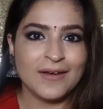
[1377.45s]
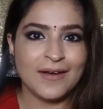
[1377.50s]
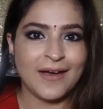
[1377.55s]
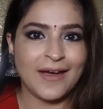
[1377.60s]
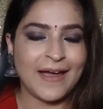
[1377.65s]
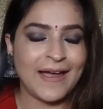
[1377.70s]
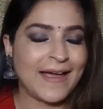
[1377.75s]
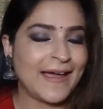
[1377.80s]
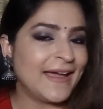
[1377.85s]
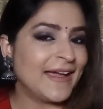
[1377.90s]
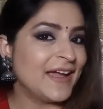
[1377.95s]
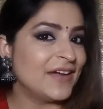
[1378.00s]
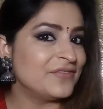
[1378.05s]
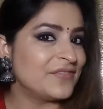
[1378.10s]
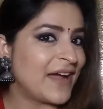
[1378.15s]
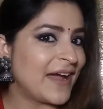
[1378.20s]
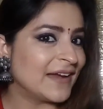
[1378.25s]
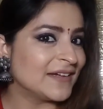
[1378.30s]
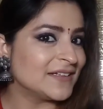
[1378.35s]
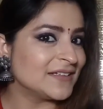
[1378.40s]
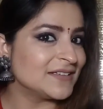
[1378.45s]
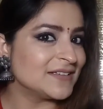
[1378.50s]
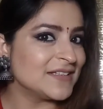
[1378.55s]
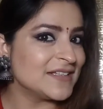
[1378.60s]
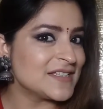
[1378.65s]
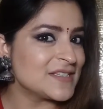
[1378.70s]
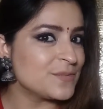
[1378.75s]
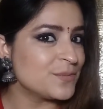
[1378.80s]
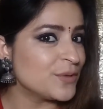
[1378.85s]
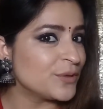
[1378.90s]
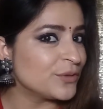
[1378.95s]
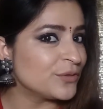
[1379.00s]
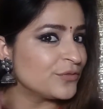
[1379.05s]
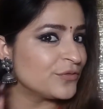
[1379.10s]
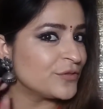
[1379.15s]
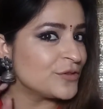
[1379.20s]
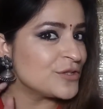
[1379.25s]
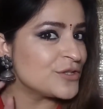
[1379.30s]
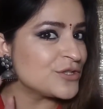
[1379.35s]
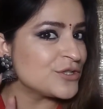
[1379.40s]
I have added these
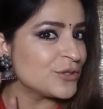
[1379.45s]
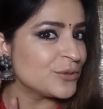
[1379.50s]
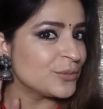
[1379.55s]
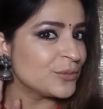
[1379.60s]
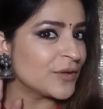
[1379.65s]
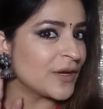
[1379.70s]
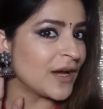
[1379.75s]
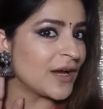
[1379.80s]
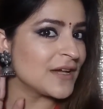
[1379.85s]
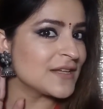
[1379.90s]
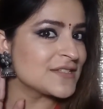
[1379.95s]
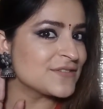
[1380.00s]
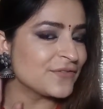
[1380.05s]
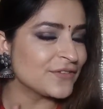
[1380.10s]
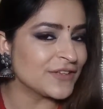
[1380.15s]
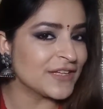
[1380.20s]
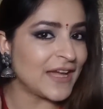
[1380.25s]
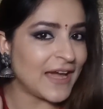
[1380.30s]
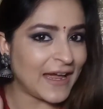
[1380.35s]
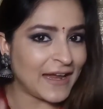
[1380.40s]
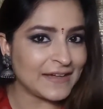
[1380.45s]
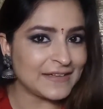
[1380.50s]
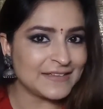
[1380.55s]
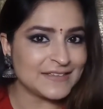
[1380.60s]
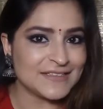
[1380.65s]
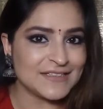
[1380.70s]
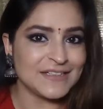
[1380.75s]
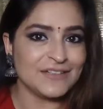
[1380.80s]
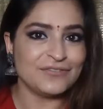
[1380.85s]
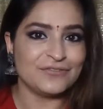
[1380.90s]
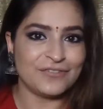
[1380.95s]
beautiful jhumkas for the added